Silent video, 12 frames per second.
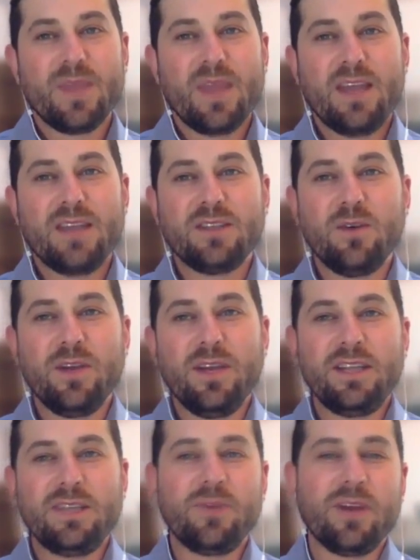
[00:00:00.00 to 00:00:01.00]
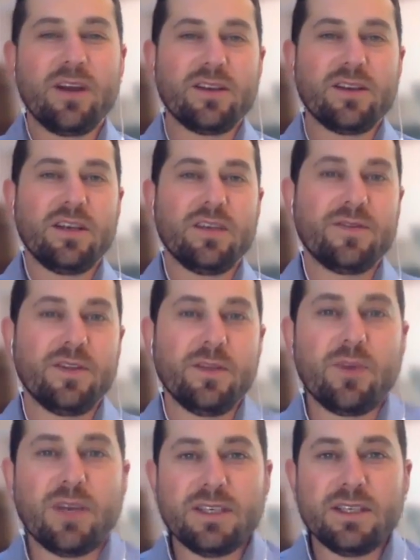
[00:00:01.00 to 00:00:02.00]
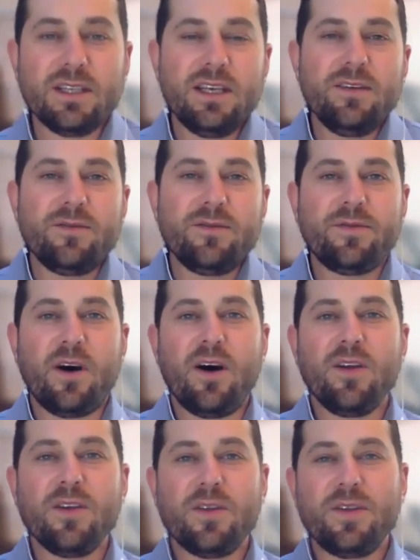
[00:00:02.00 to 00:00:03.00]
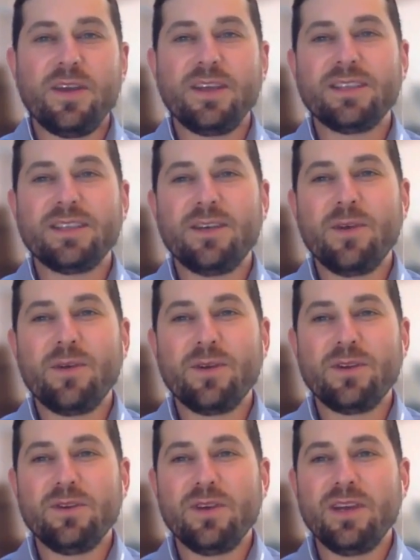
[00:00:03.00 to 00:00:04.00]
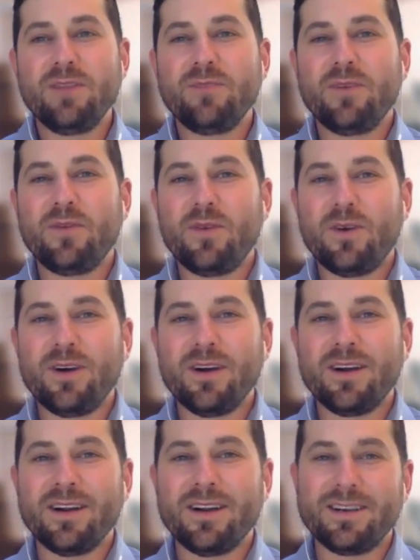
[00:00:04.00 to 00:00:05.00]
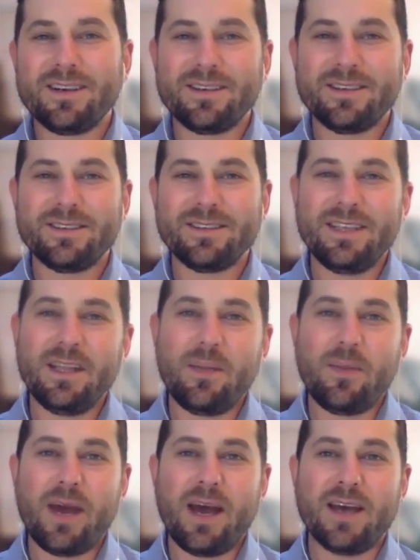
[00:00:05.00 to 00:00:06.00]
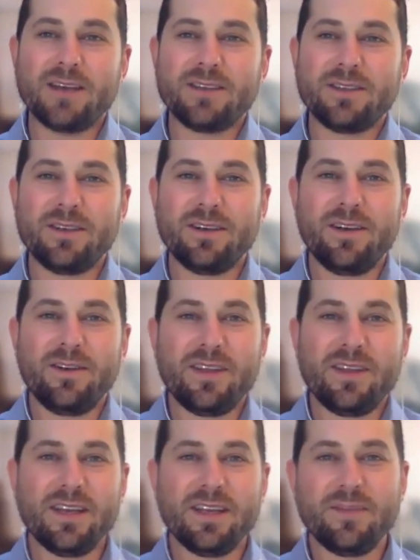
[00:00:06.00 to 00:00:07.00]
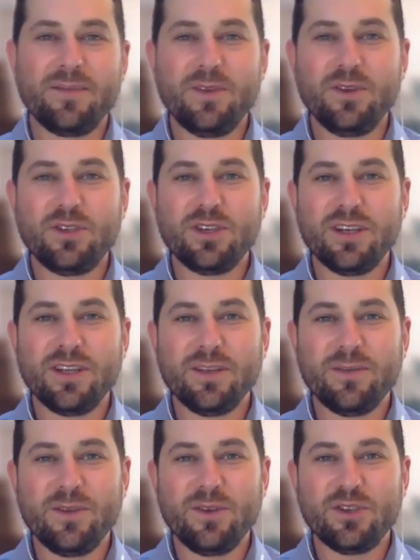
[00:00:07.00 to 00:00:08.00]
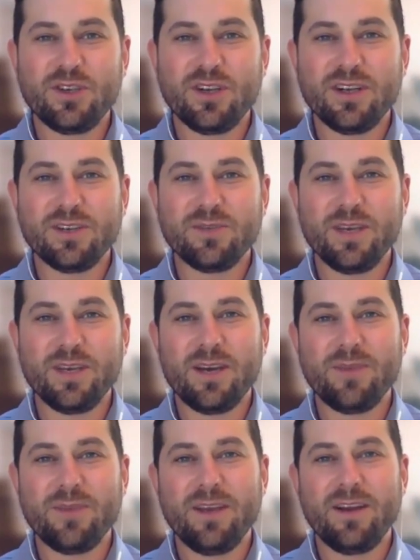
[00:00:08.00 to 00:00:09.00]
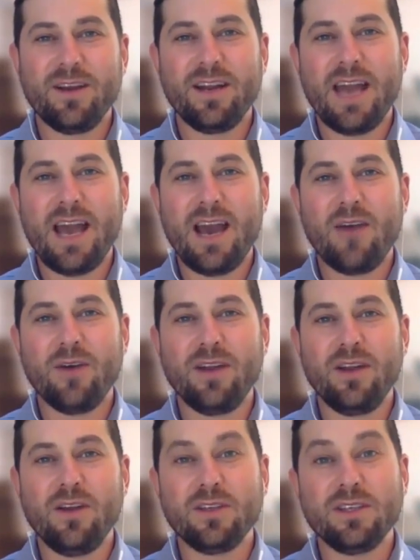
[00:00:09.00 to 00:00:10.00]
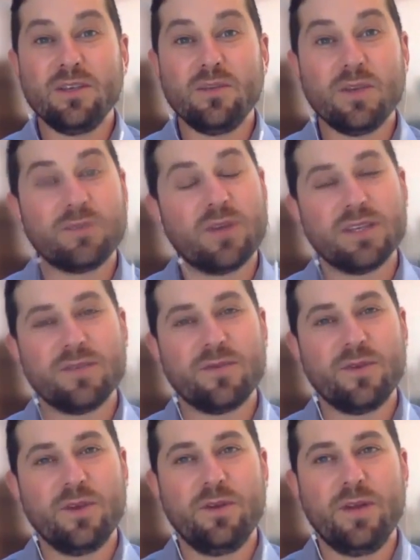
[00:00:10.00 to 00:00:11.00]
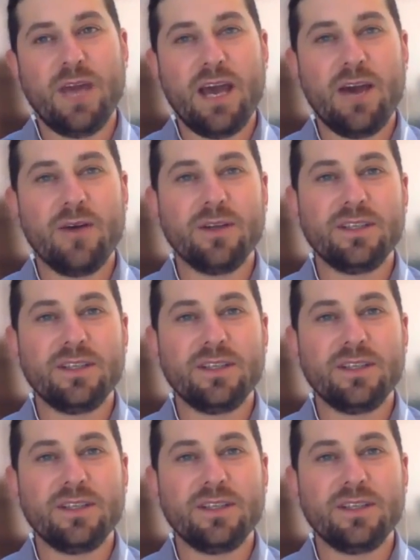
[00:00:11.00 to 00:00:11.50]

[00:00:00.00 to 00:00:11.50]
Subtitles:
And so we need to bring ourselves fully present, leave all the things that we were doing before in the past, or everything in the future as we come here and now, and noticing what's present for you now, and